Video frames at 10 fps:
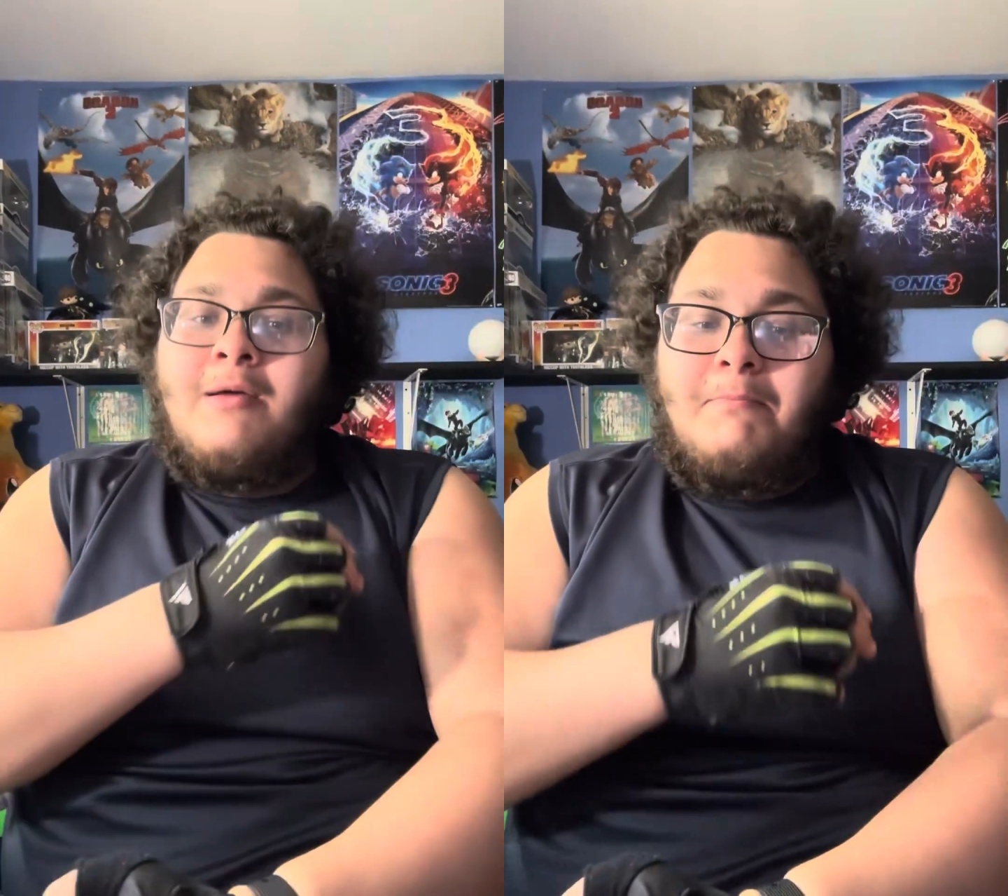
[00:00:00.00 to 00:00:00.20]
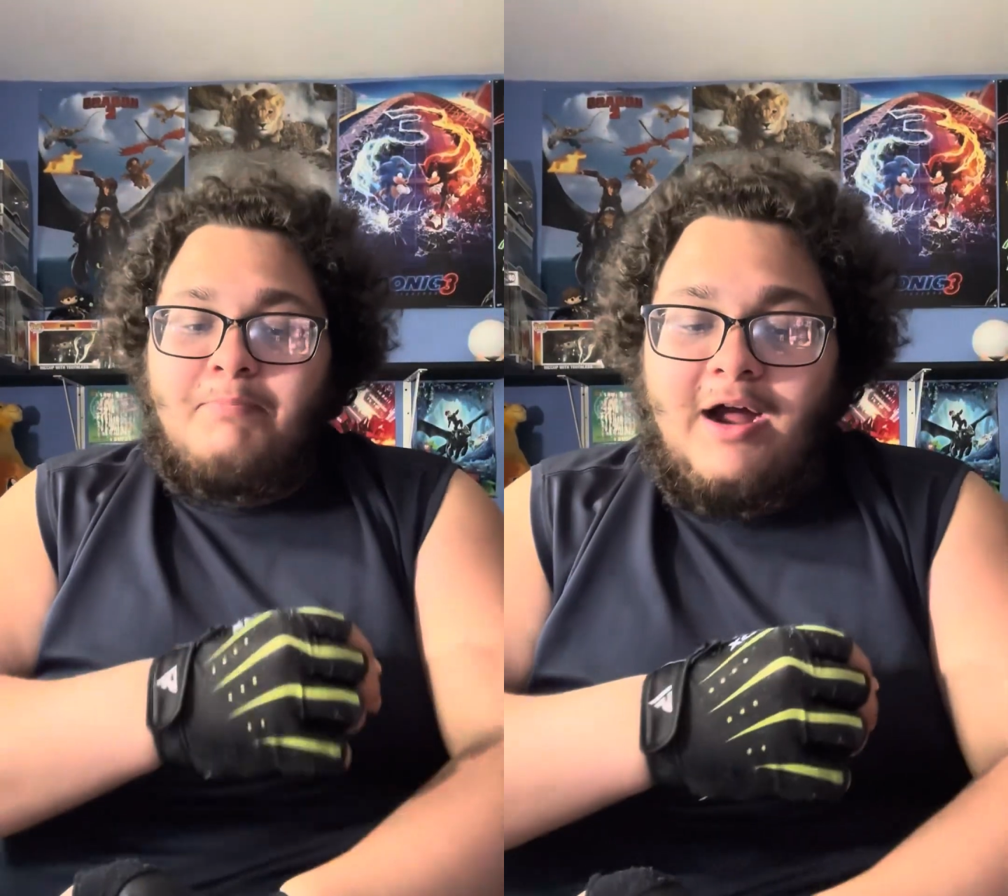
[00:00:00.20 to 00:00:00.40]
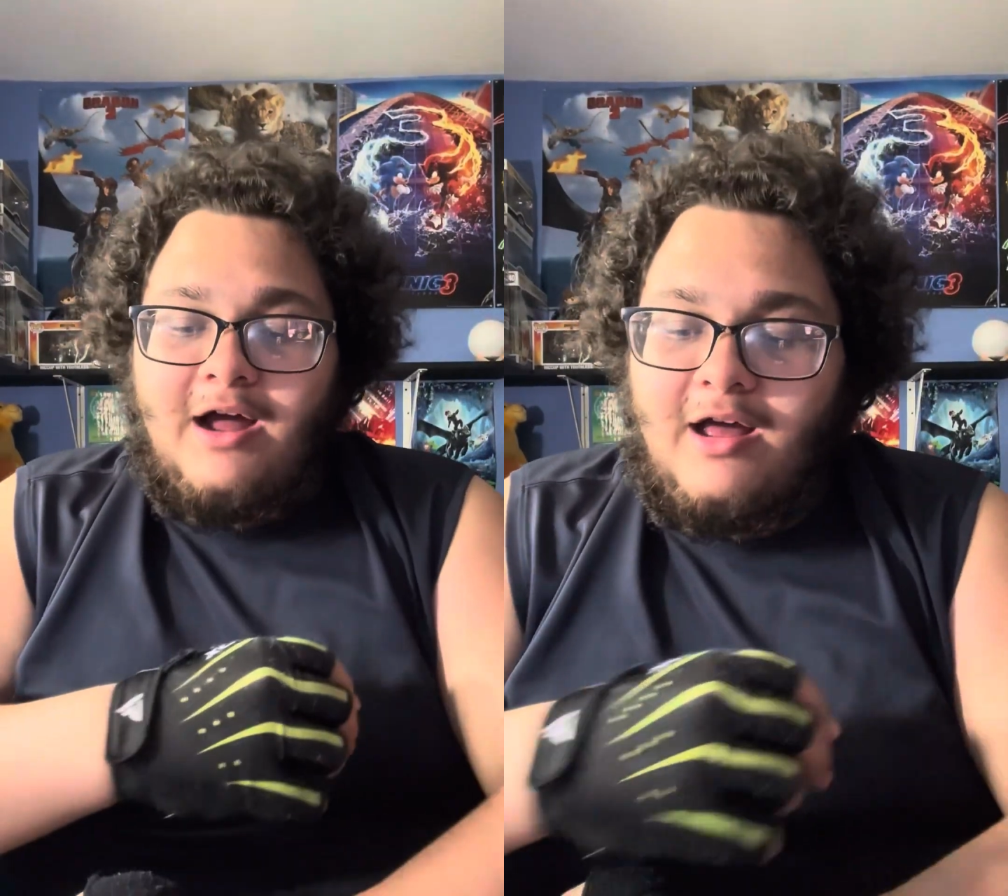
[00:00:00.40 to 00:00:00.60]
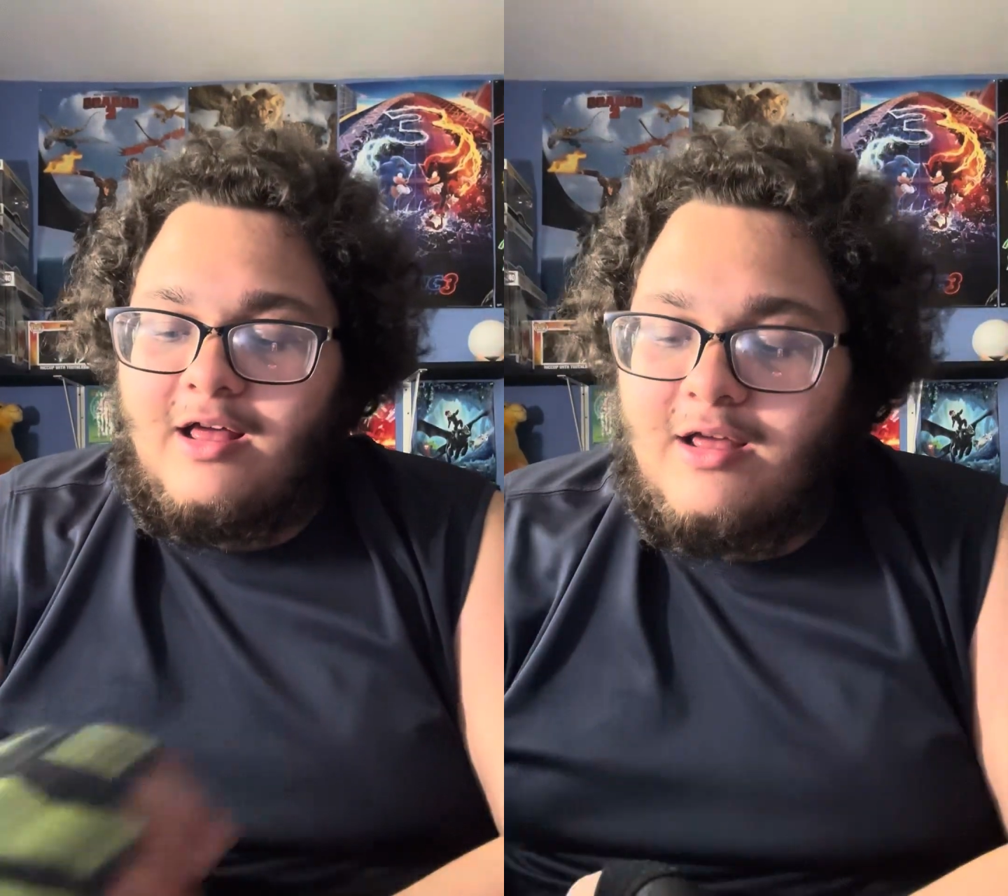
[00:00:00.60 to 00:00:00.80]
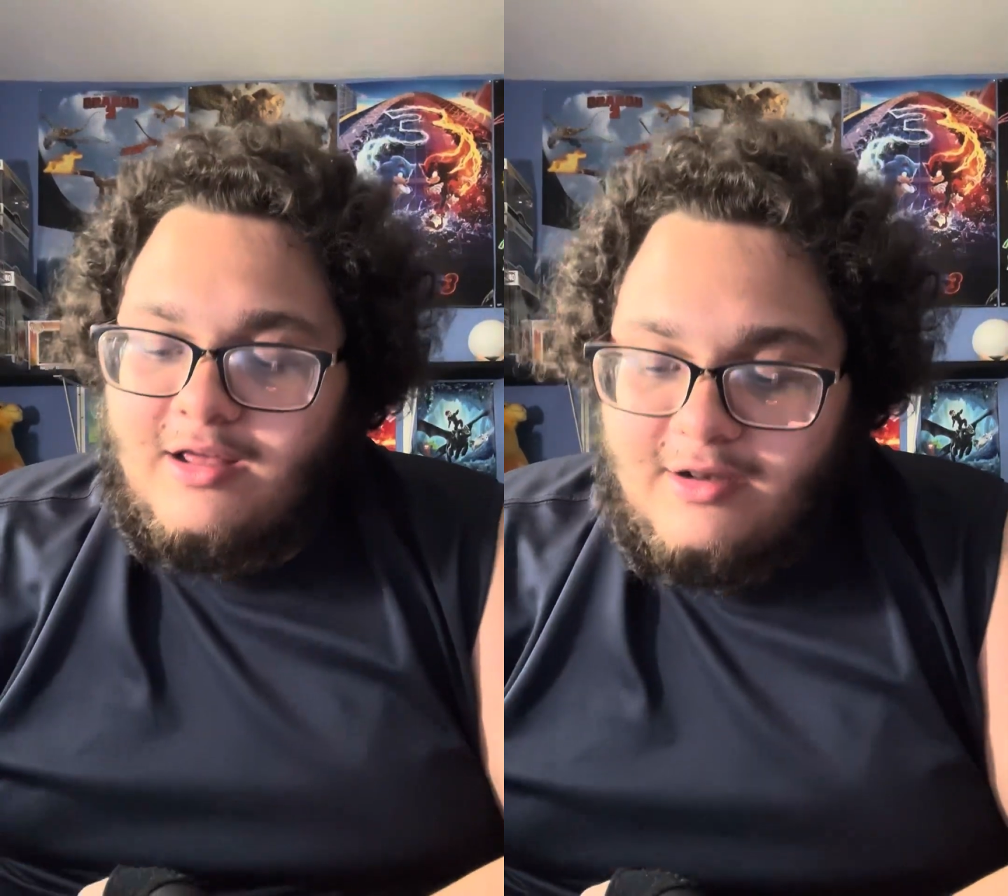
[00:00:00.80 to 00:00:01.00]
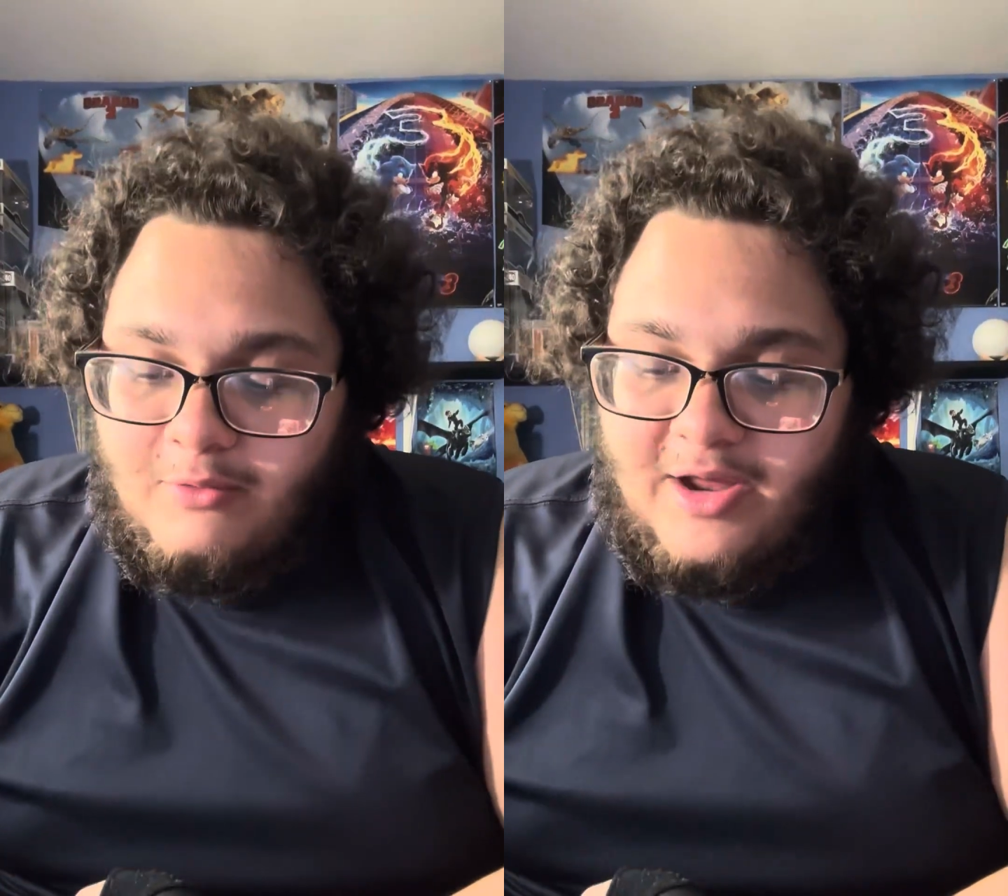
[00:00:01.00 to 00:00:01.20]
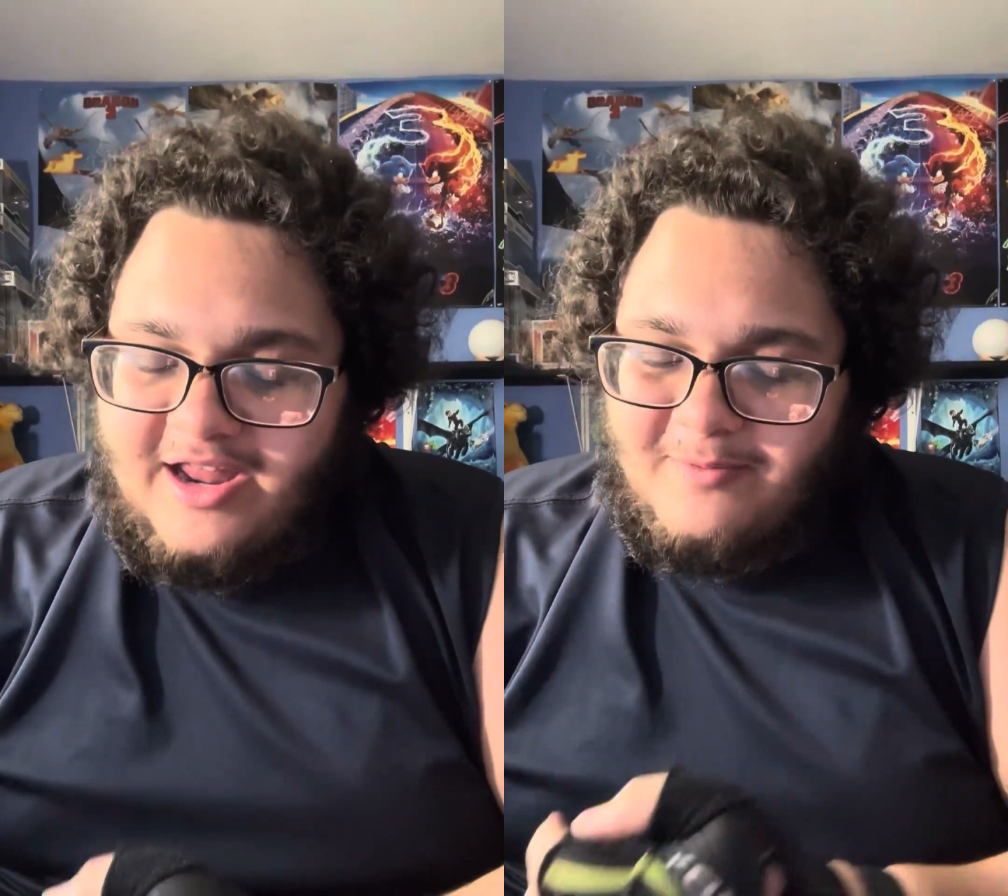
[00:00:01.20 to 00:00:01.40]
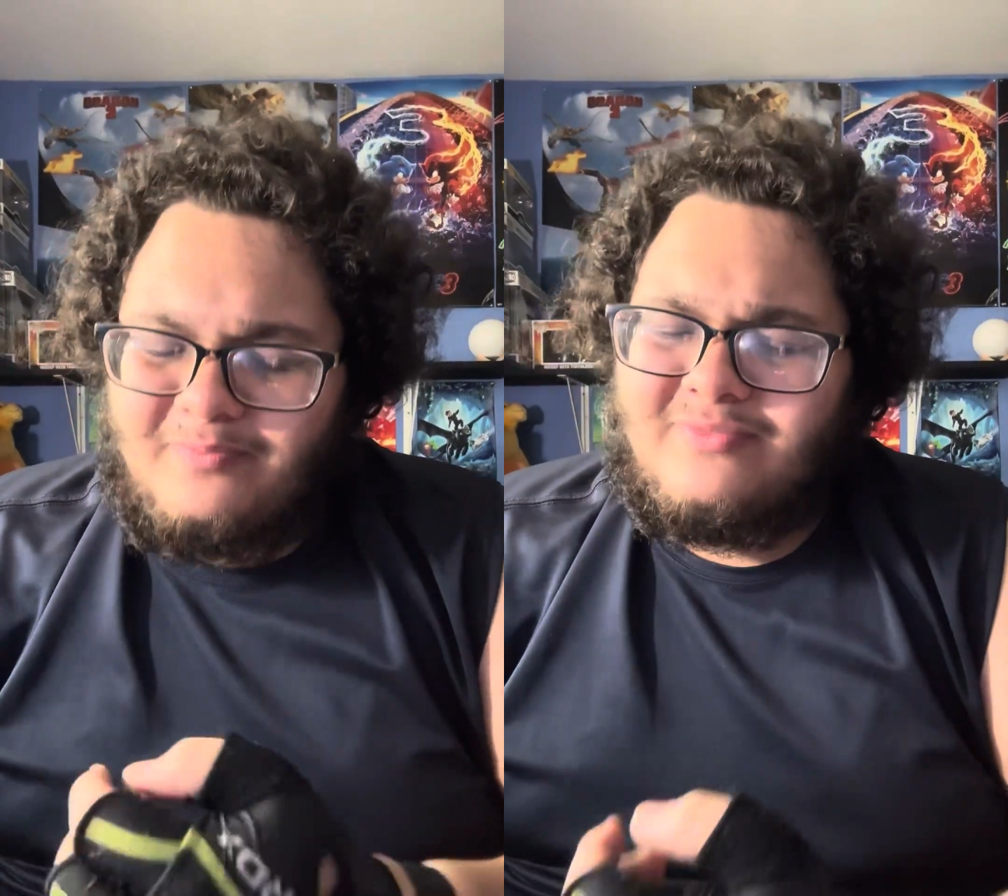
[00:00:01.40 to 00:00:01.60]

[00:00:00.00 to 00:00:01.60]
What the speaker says: bruh, wait.